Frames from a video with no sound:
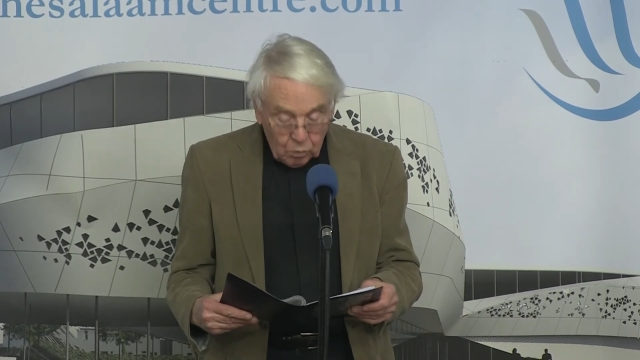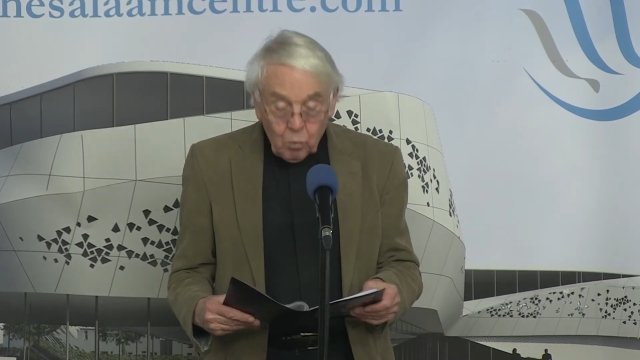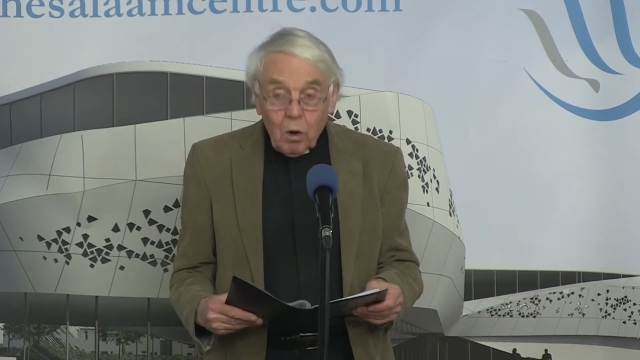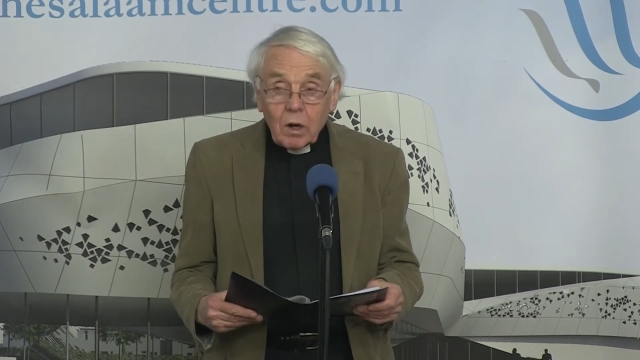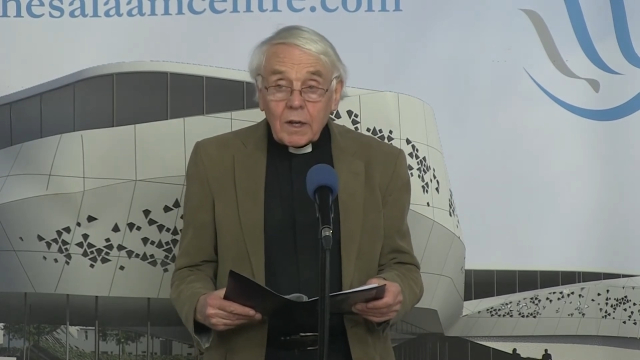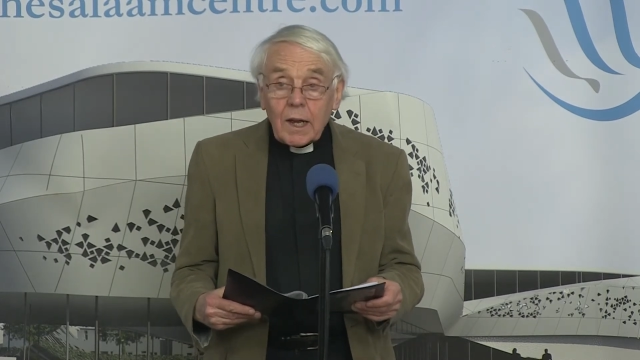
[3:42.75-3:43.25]

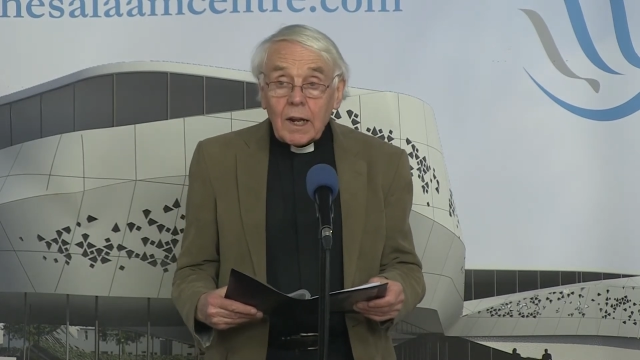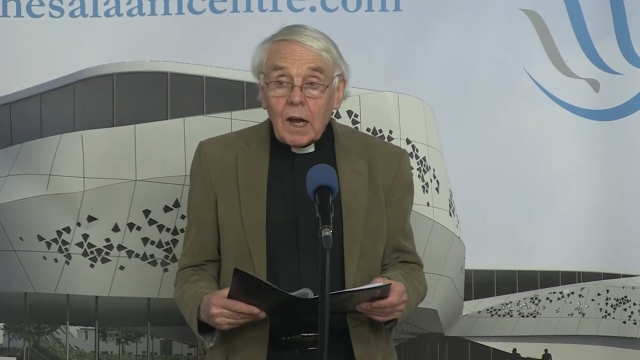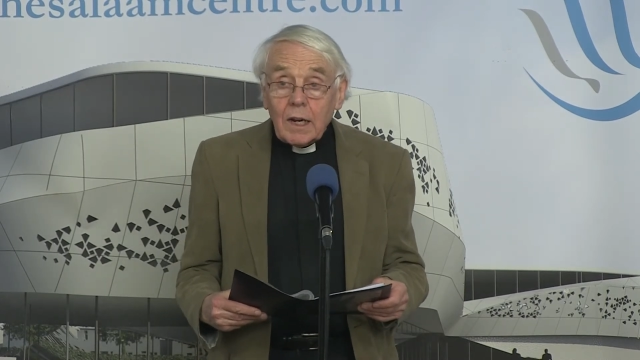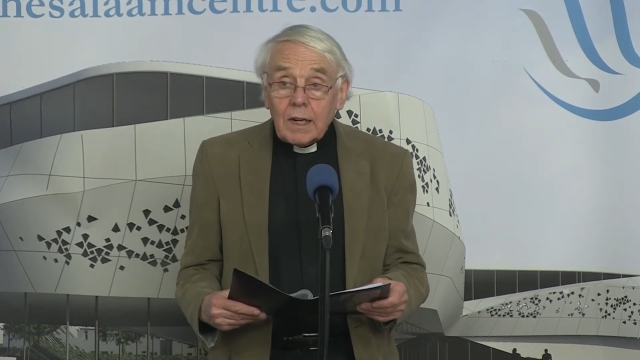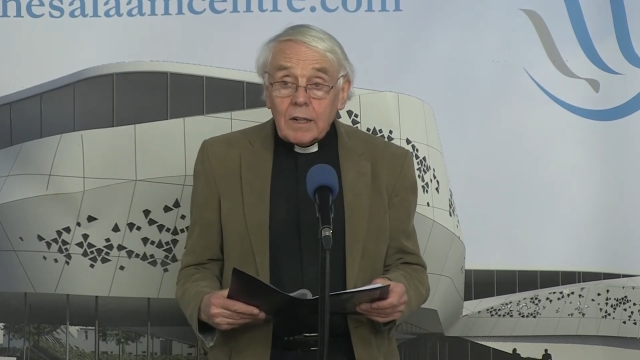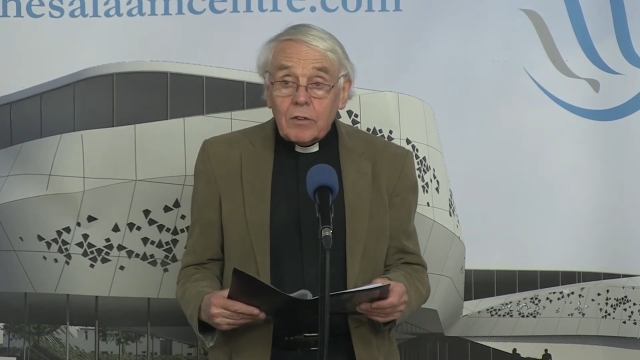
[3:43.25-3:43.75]
what can
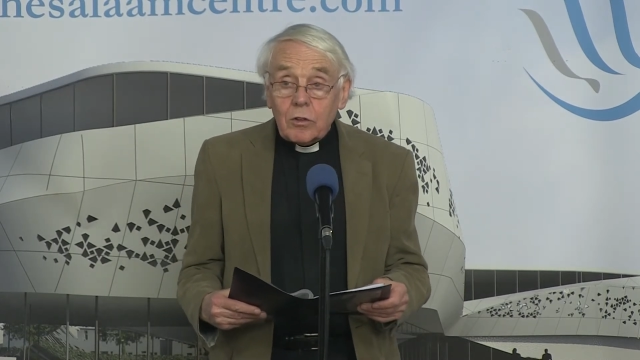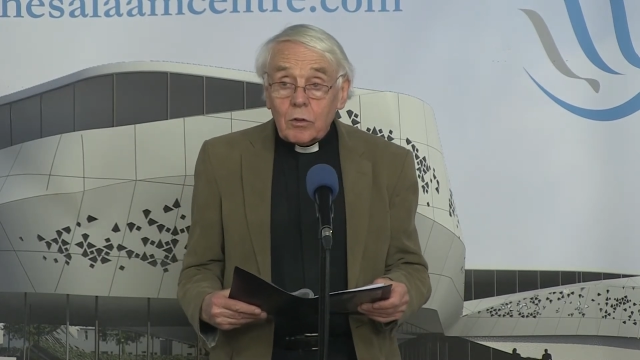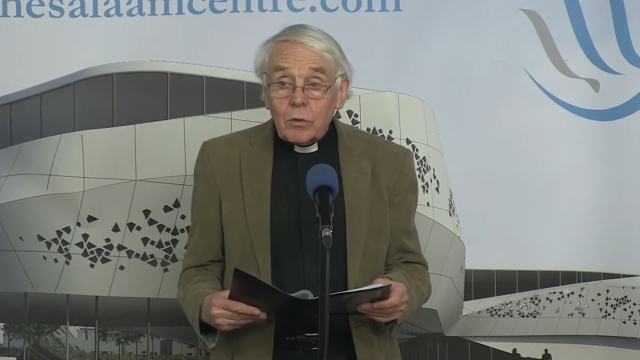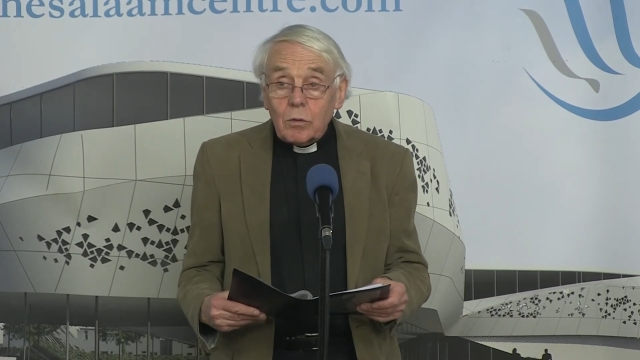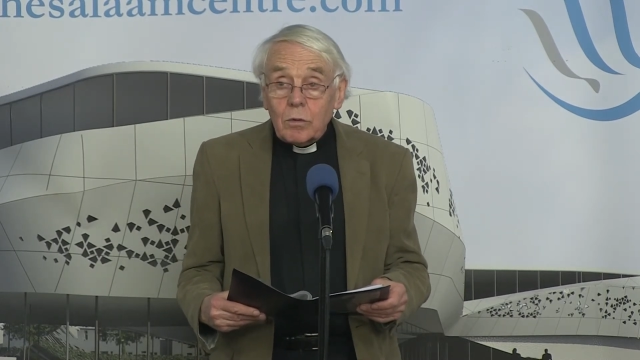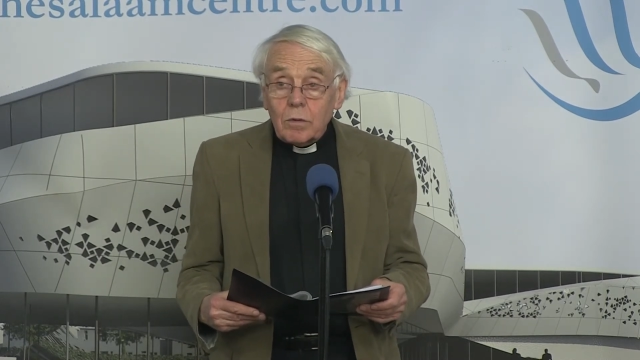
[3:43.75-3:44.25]
I
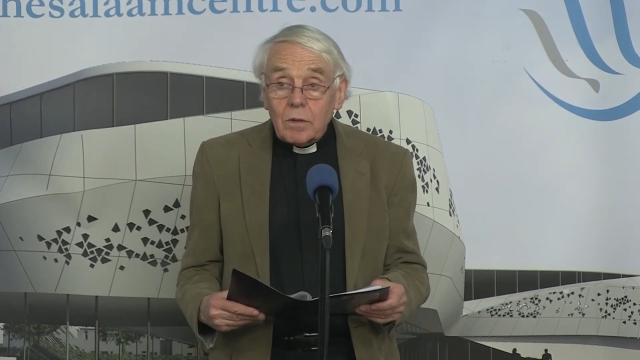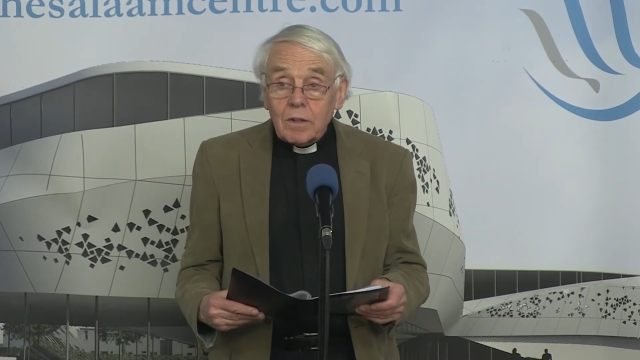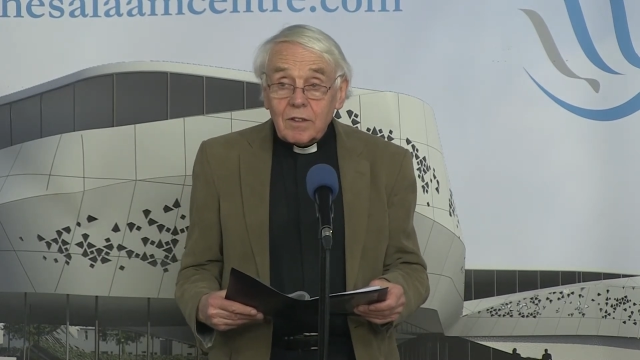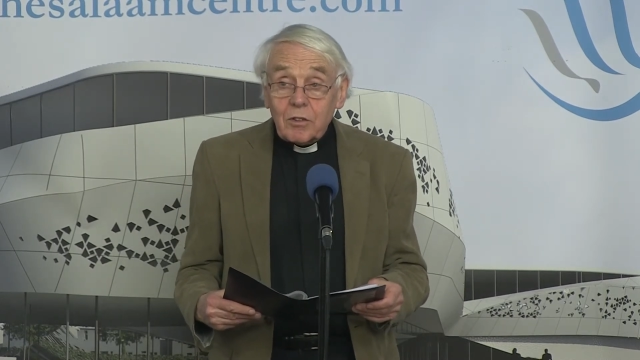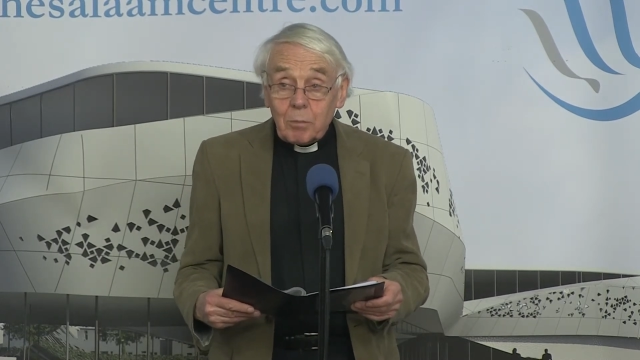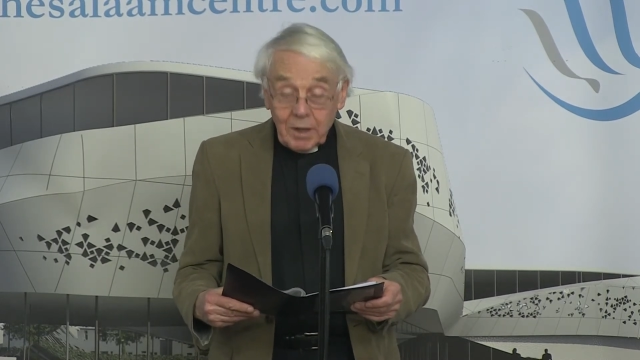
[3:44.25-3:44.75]
do
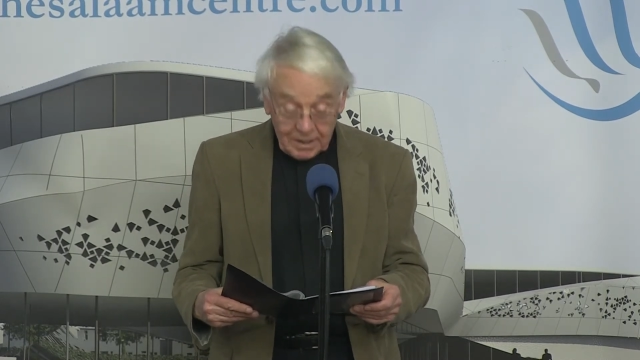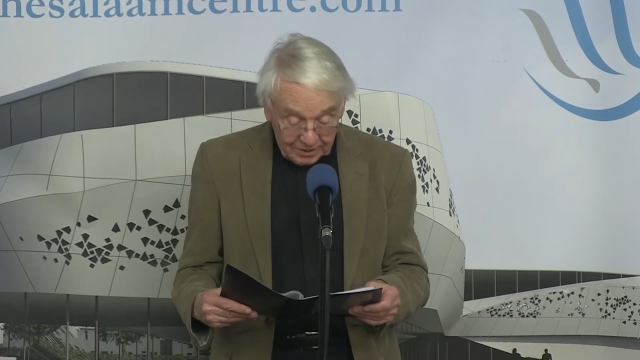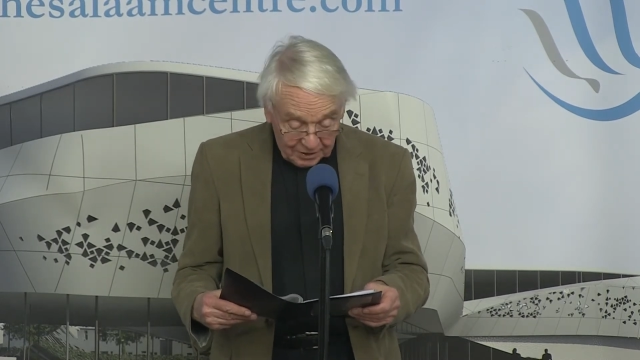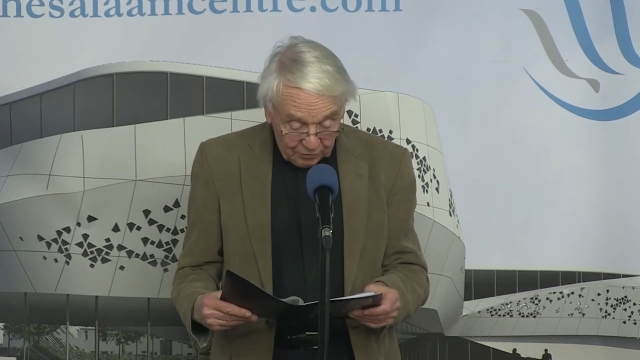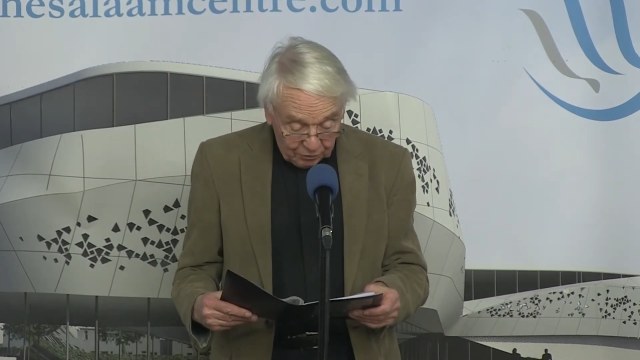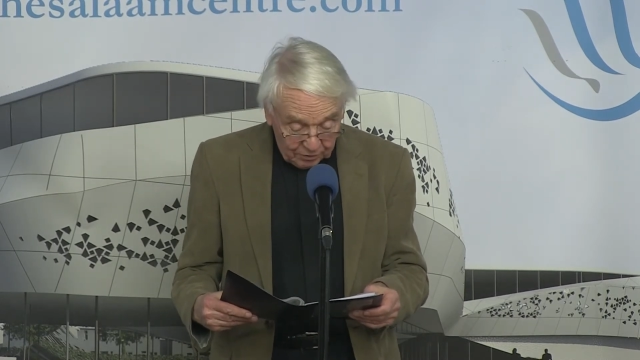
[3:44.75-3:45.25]
to make
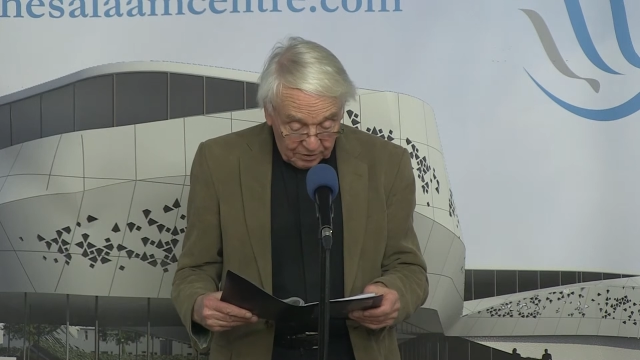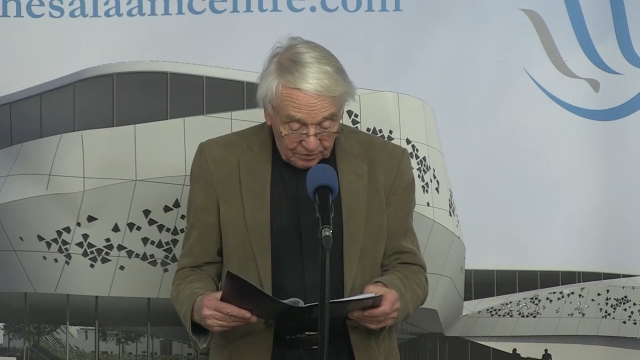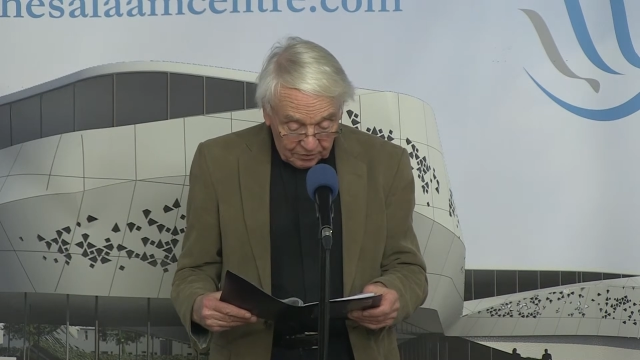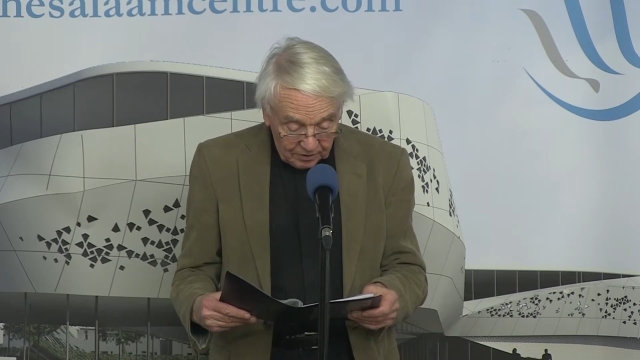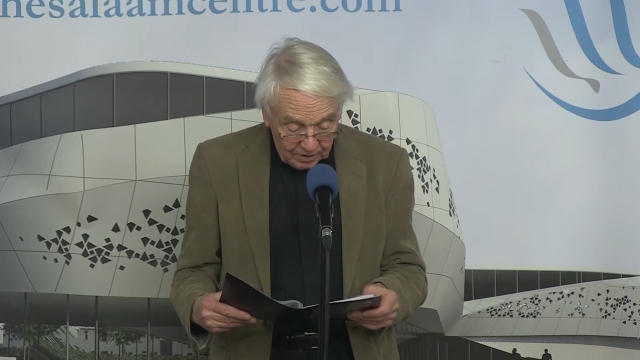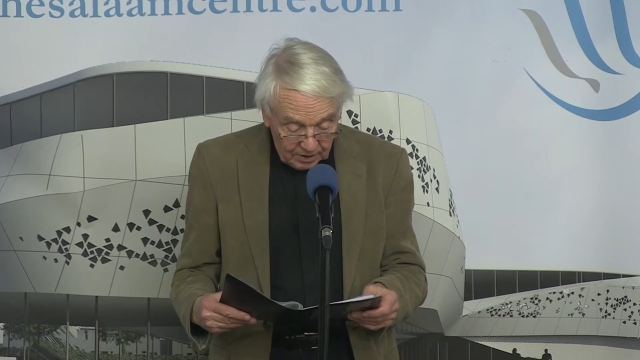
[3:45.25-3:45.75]
a
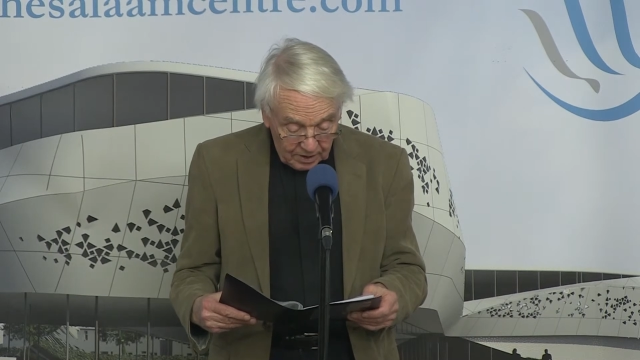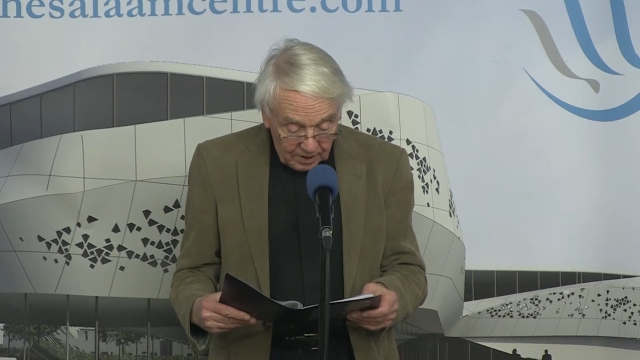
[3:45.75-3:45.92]
difference?